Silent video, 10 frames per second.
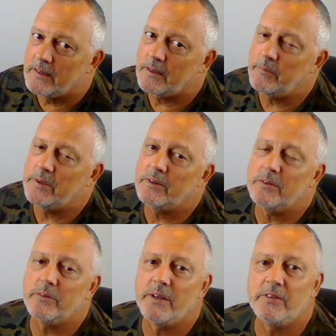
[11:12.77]
can be a
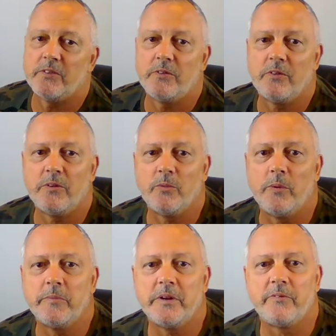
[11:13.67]
little nicer to the
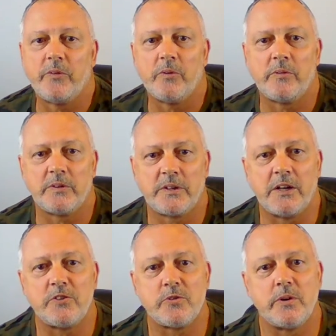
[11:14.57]
women of their
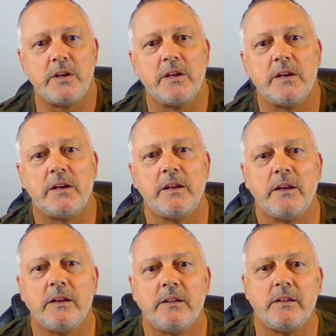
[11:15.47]
country
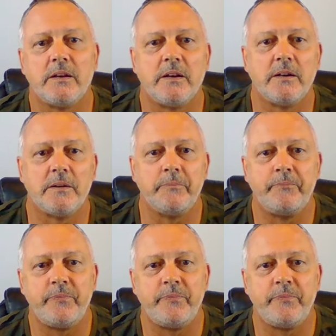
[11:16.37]
and